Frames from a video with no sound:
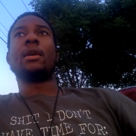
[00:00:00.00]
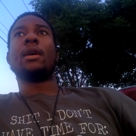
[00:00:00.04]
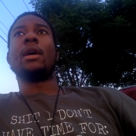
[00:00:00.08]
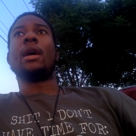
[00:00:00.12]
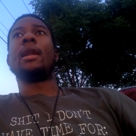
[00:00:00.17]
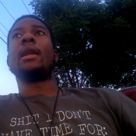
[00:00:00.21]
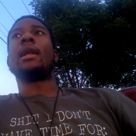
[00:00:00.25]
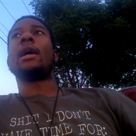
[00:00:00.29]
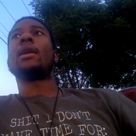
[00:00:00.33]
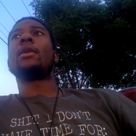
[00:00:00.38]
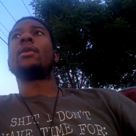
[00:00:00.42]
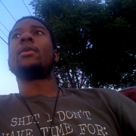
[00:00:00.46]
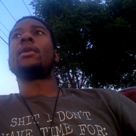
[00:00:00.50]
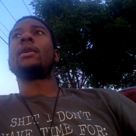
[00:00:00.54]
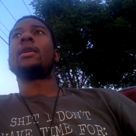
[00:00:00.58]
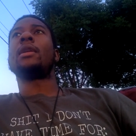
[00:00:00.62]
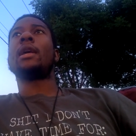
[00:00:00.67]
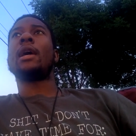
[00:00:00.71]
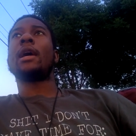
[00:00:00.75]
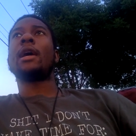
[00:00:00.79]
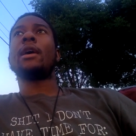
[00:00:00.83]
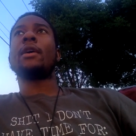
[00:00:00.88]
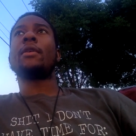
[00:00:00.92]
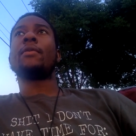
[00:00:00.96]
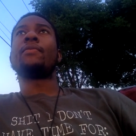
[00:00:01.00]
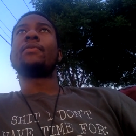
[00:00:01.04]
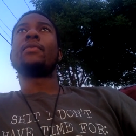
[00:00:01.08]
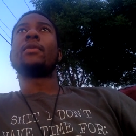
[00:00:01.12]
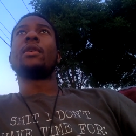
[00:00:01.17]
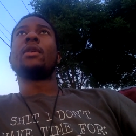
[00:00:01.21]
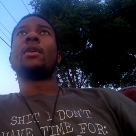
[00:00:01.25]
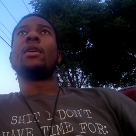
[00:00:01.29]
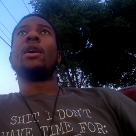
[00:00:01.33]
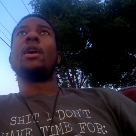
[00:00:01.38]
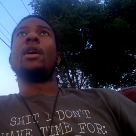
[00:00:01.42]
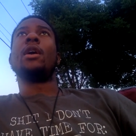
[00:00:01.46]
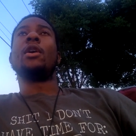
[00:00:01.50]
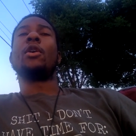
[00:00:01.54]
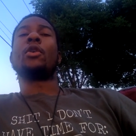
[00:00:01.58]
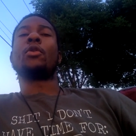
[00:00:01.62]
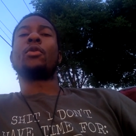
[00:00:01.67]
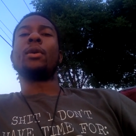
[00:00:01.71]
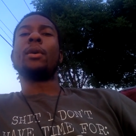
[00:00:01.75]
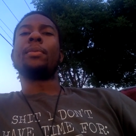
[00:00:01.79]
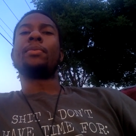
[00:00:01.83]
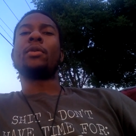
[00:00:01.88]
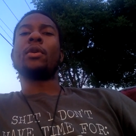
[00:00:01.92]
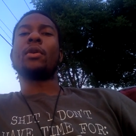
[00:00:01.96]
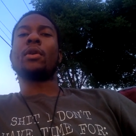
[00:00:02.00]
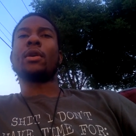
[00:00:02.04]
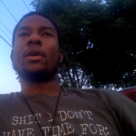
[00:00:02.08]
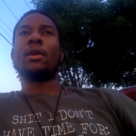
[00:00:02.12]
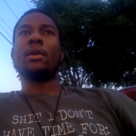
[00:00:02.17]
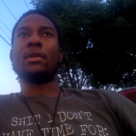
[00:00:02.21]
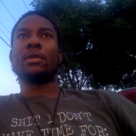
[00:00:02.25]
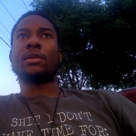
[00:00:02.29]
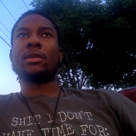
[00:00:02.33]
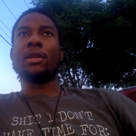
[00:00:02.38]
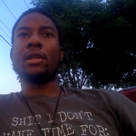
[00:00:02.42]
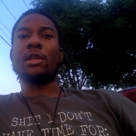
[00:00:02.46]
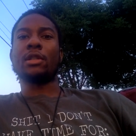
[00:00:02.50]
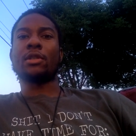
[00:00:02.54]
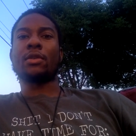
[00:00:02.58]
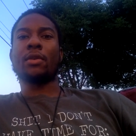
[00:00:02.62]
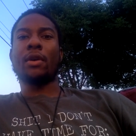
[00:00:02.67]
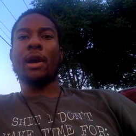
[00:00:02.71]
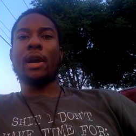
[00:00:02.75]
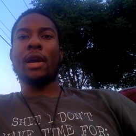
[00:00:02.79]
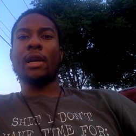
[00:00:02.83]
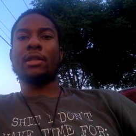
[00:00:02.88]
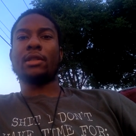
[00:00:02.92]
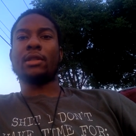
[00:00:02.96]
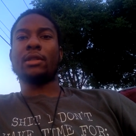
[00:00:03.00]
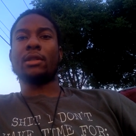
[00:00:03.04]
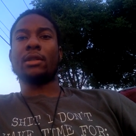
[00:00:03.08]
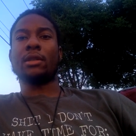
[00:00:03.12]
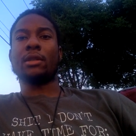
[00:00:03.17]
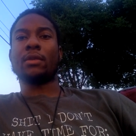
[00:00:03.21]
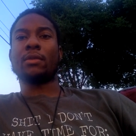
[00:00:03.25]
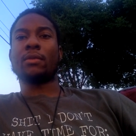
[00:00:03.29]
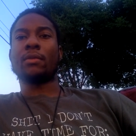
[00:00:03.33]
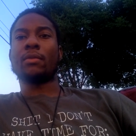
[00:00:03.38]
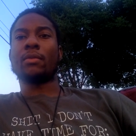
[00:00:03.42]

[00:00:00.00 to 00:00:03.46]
And not only that, cryptocurrency is crashing.